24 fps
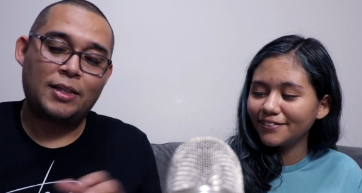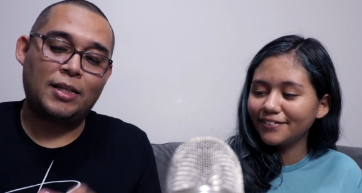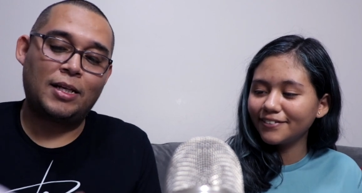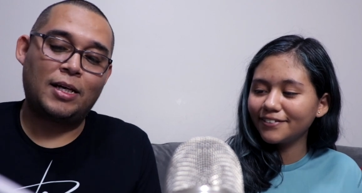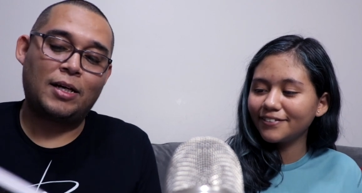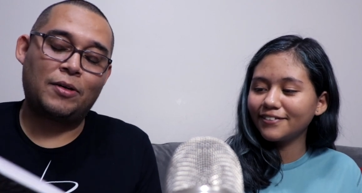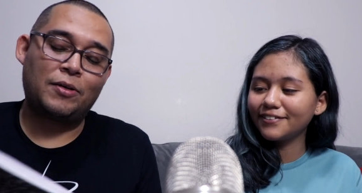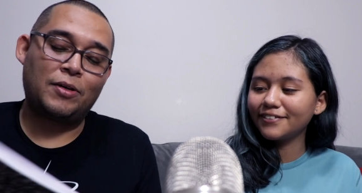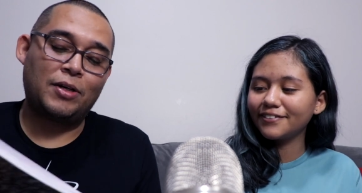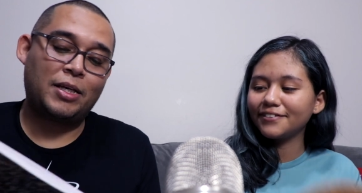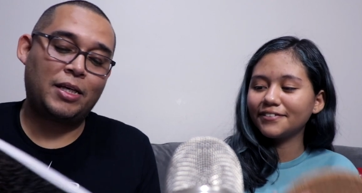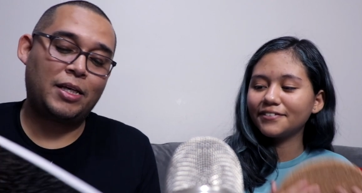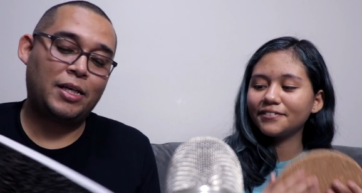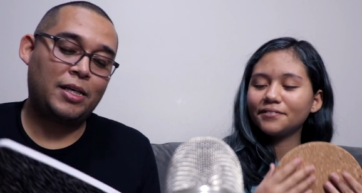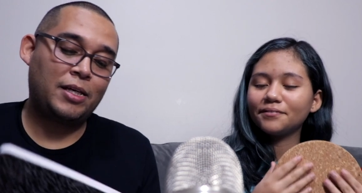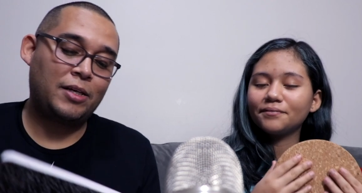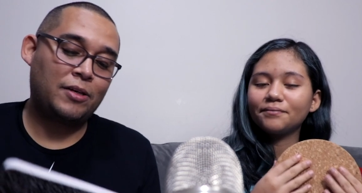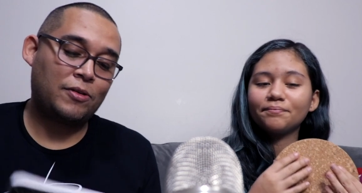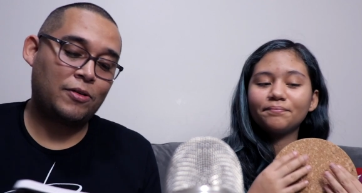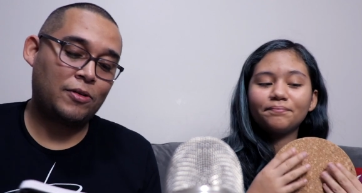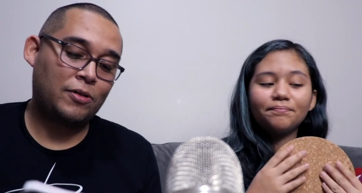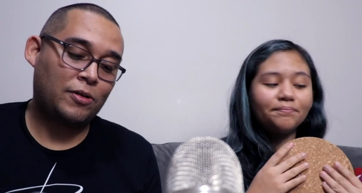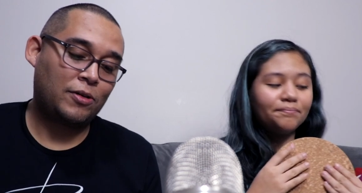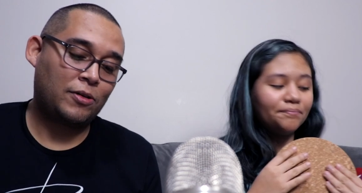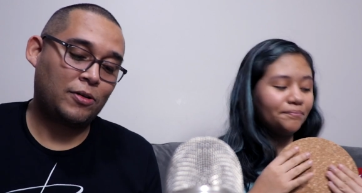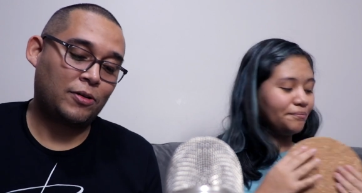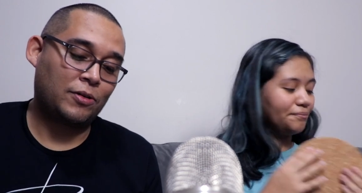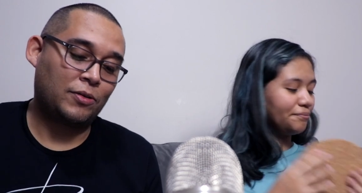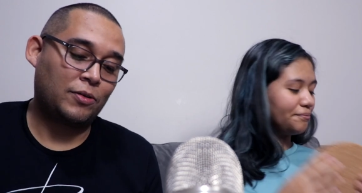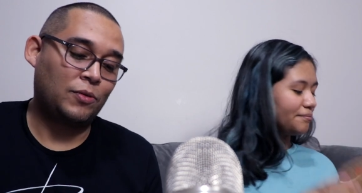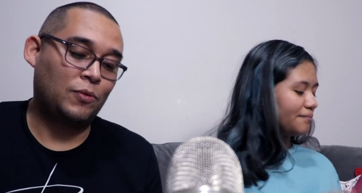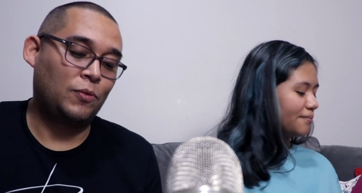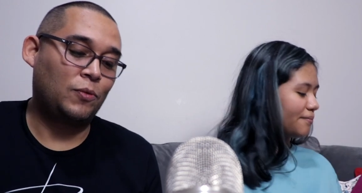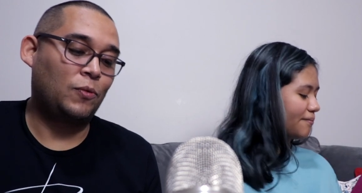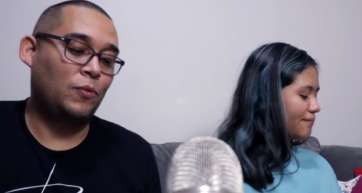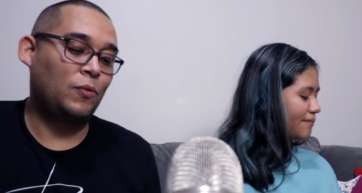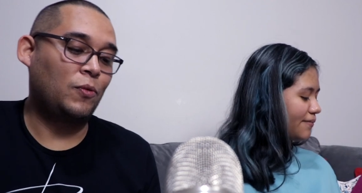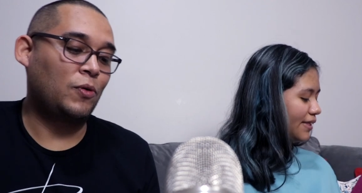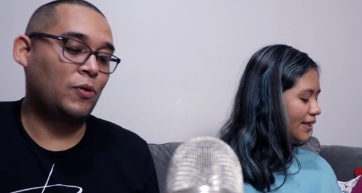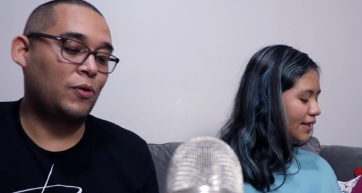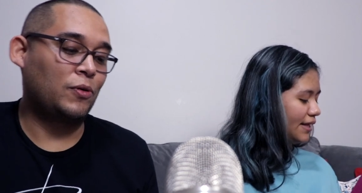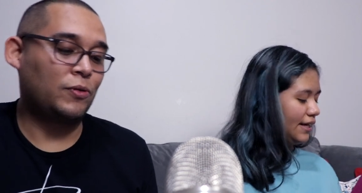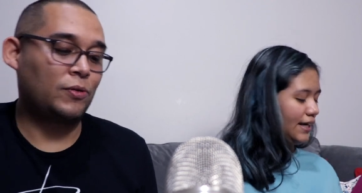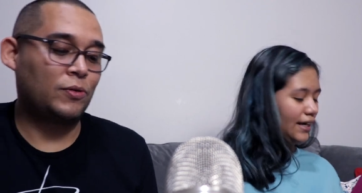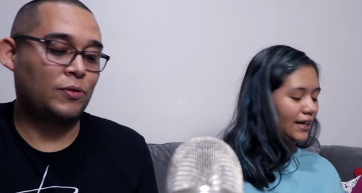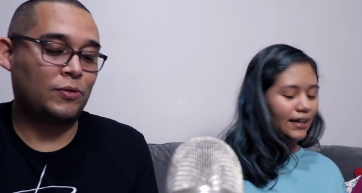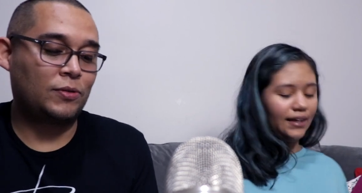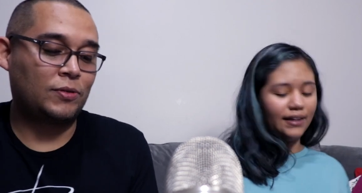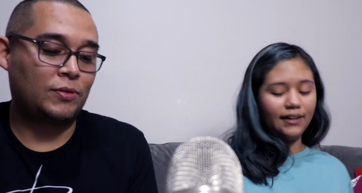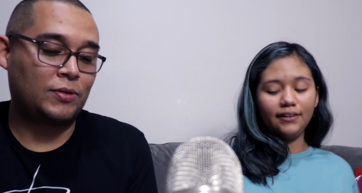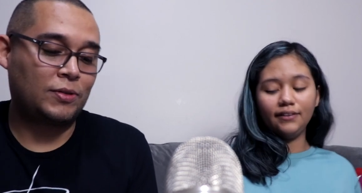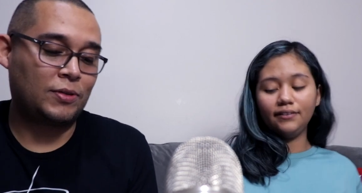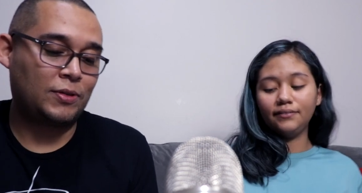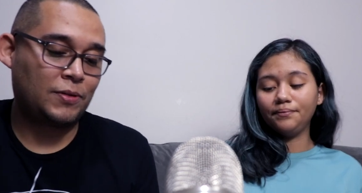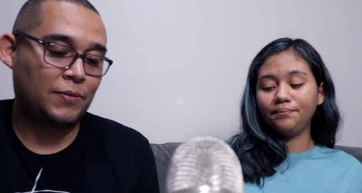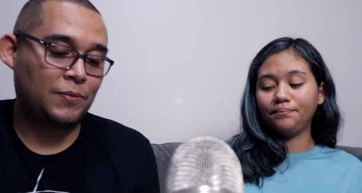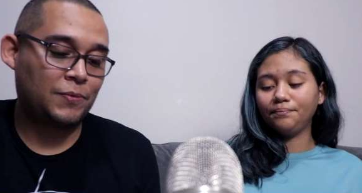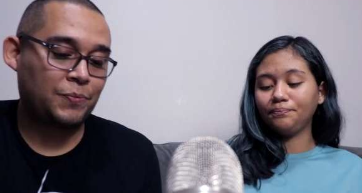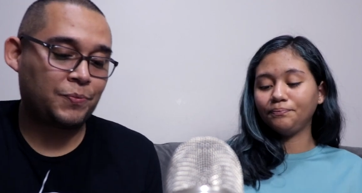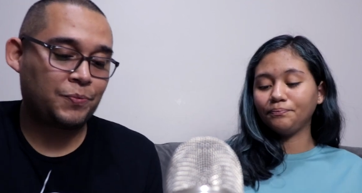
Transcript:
Speaker 1: Now here are the words.